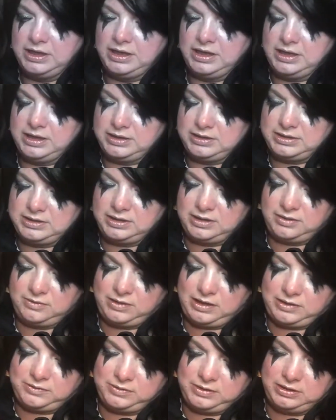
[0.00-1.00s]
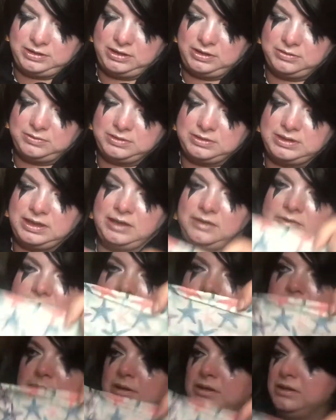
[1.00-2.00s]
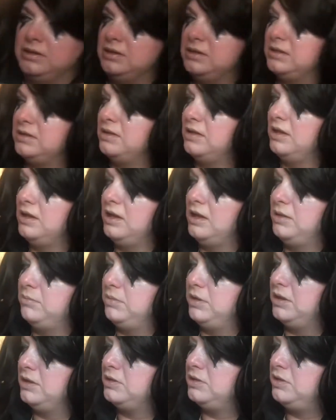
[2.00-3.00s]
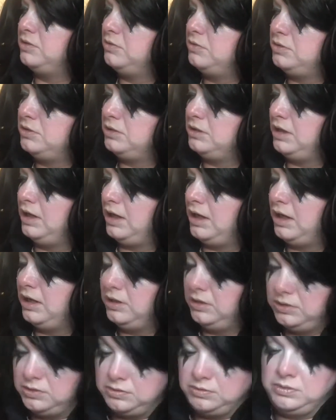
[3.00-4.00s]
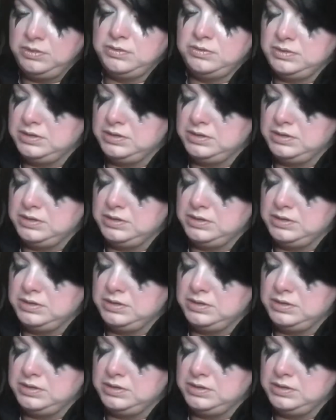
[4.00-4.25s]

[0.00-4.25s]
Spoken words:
instead of having to use safety pins, because usually I do use